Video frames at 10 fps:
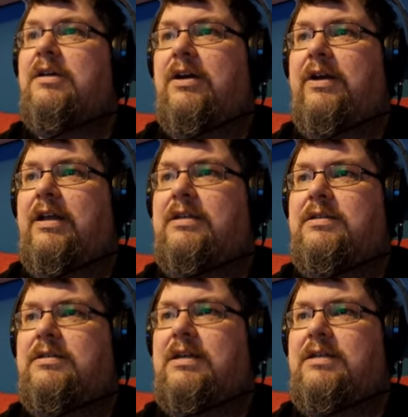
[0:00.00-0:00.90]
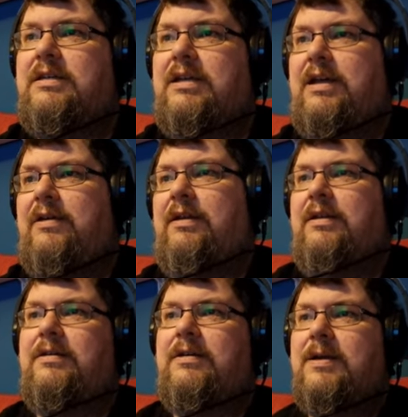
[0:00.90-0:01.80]
Alright, let's let's sit down
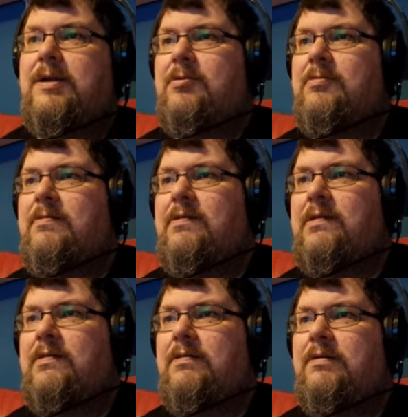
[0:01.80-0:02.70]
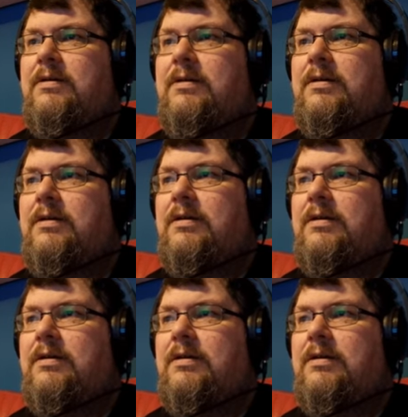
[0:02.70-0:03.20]
then.